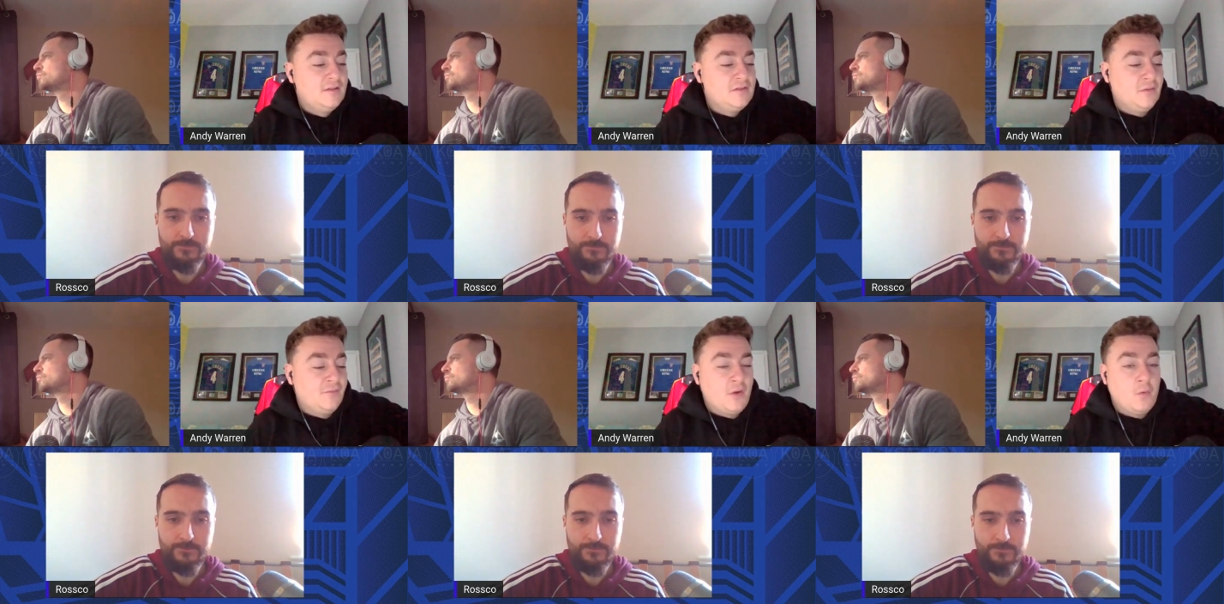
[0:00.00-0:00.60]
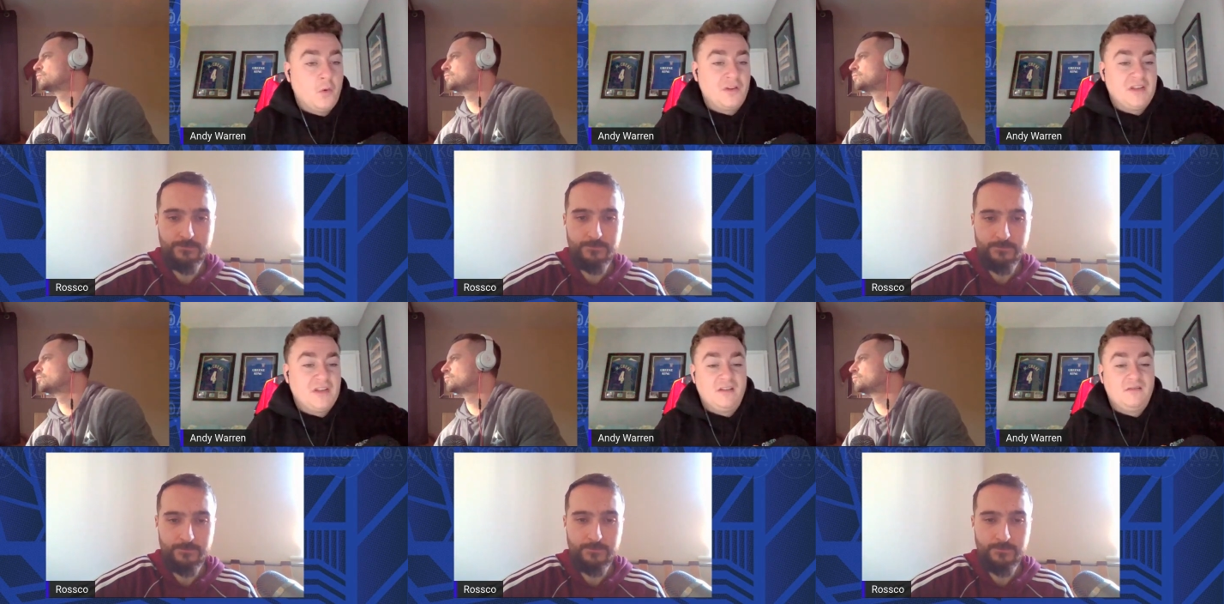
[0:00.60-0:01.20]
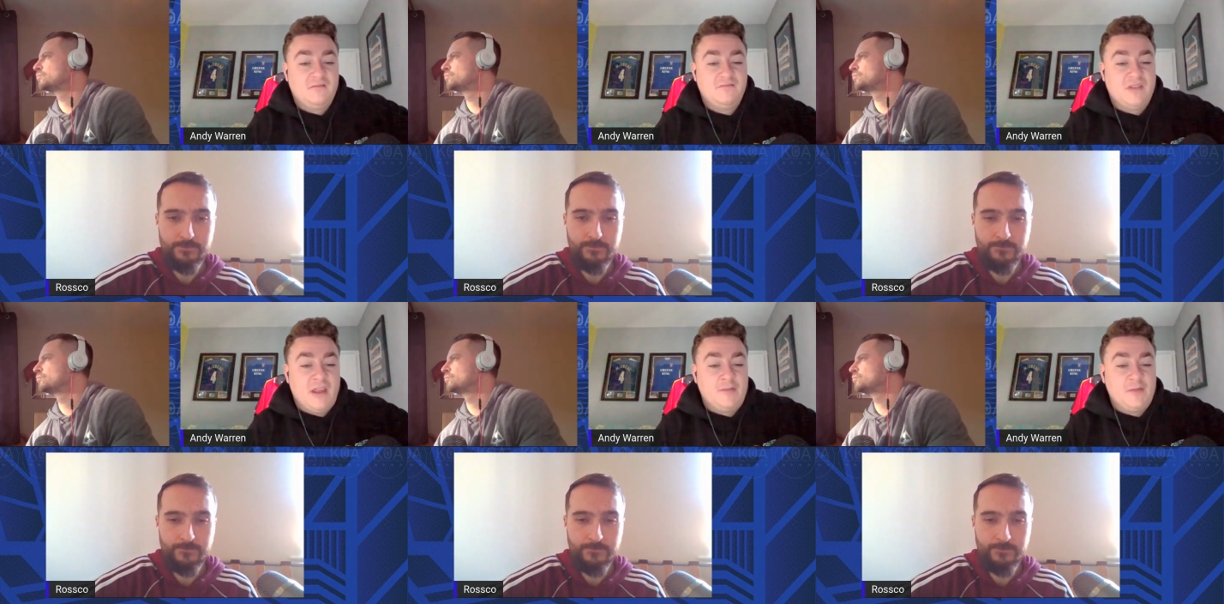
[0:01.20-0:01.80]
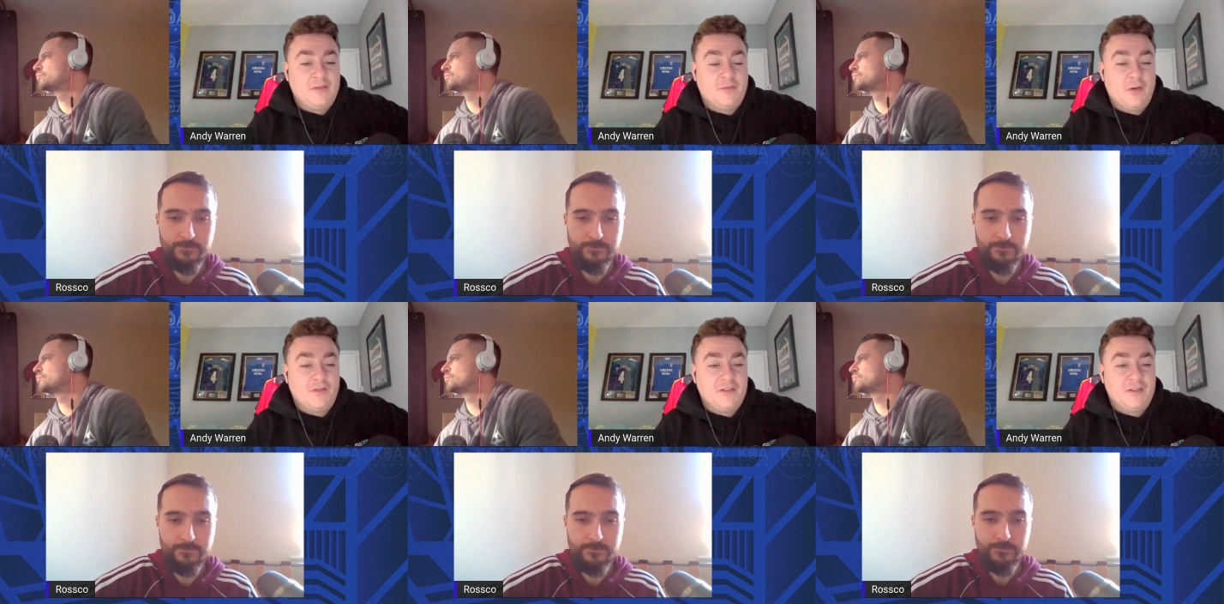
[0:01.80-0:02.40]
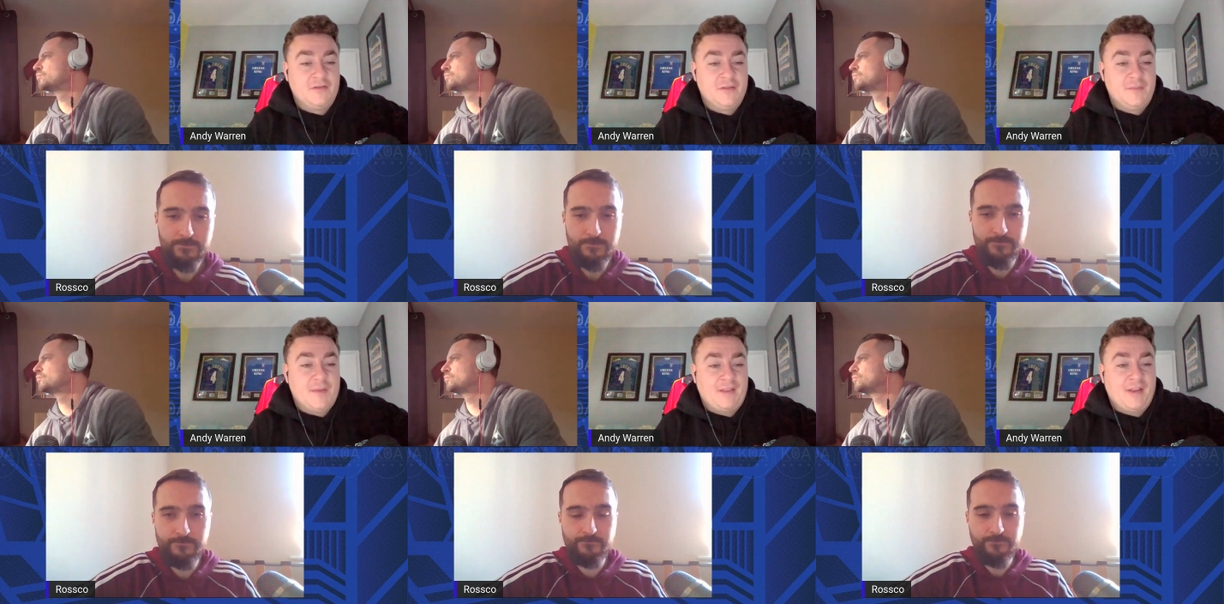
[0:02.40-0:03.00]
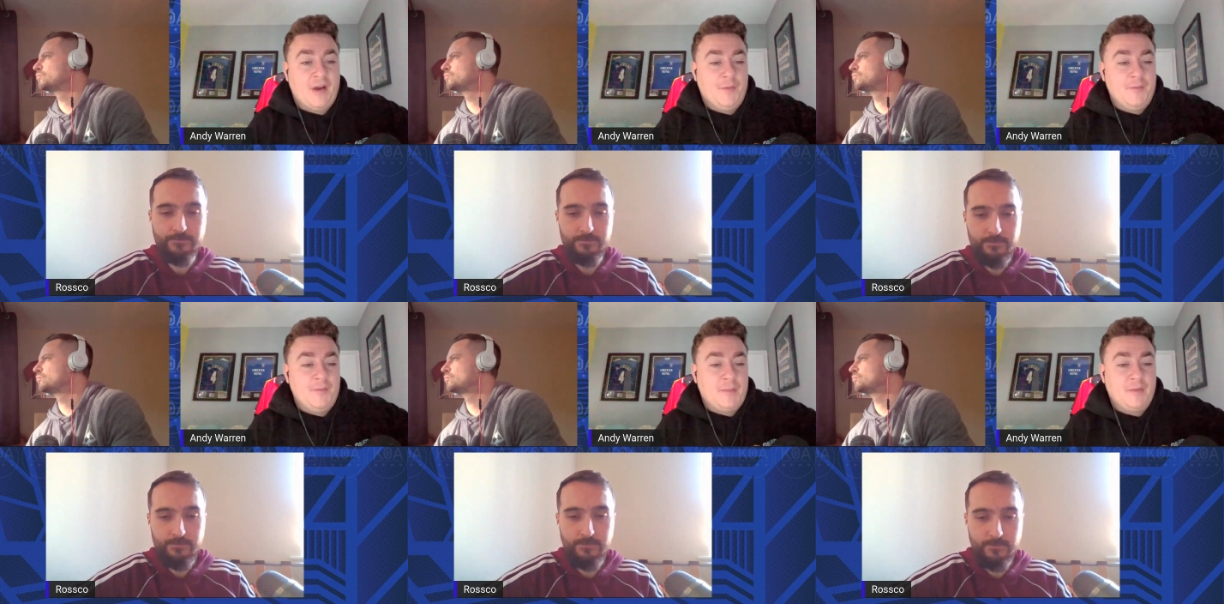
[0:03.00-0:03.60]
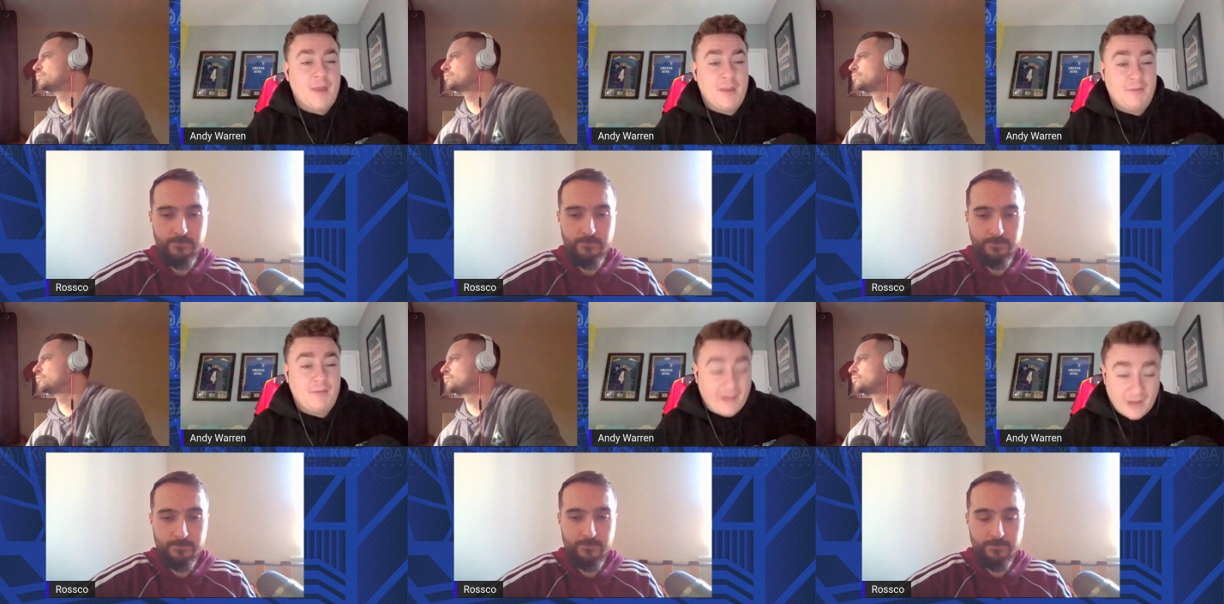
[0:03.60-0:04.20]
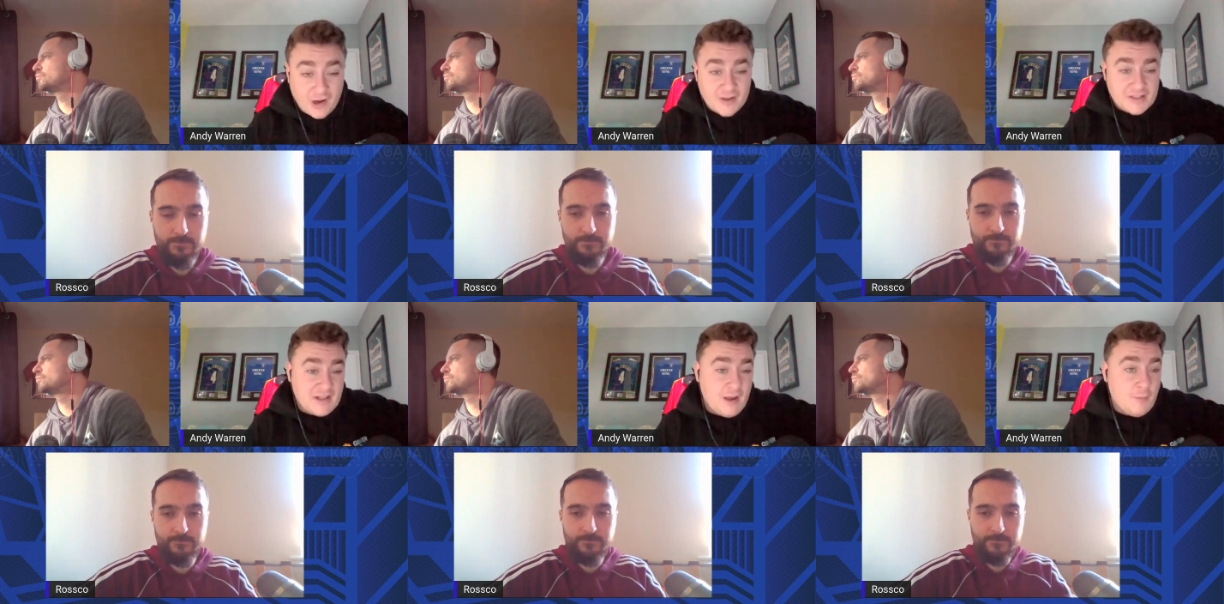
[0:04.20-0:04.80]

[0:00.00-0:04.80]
Speaker 1: sort of the quality that Ipswich have got to back that up, and maybe recognising that.